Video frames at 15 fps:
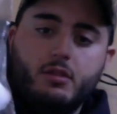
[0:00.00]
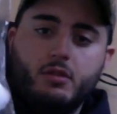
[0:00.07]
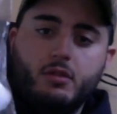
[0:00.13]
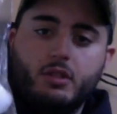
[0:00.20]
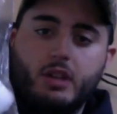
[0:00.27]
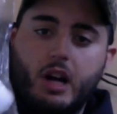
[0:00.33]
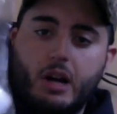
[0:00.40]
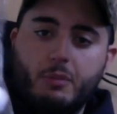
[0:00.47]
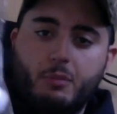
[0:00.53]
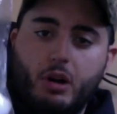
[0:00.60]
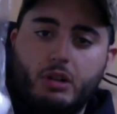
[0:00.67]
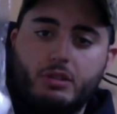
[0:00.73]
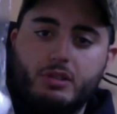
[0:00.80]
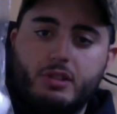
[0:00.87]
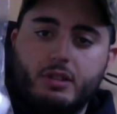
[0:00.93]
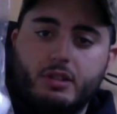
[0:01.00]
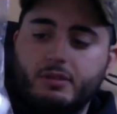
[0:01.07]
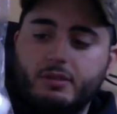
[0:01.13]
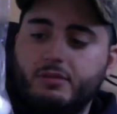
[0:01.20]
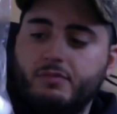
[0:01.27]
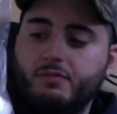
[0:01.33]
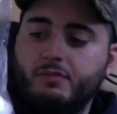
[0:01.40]
cotton balls.
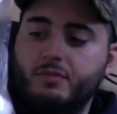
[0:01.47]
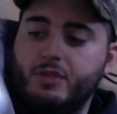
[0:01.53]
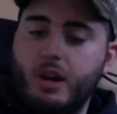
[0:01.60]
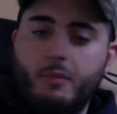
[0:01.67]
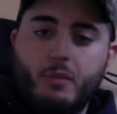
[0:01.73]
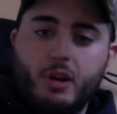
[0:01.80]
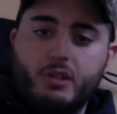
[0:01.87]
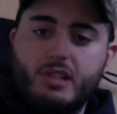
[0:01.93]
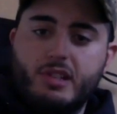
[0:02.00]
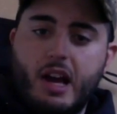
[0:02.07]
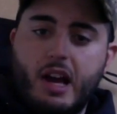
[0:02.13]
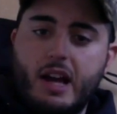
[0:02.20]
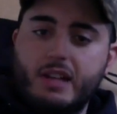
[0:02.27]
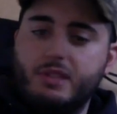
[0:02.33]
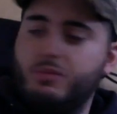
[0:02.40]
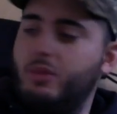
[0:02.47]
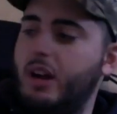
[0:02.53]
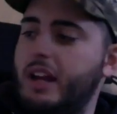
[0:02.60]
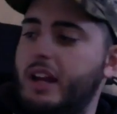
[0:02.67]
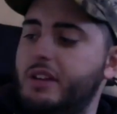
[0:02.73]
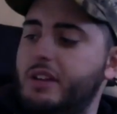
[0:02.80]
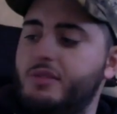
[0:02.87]
Jumbo size, what
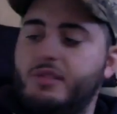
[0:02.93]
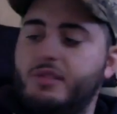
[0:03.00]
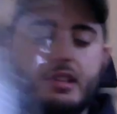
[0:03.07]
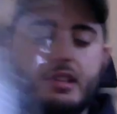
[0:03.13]
I use.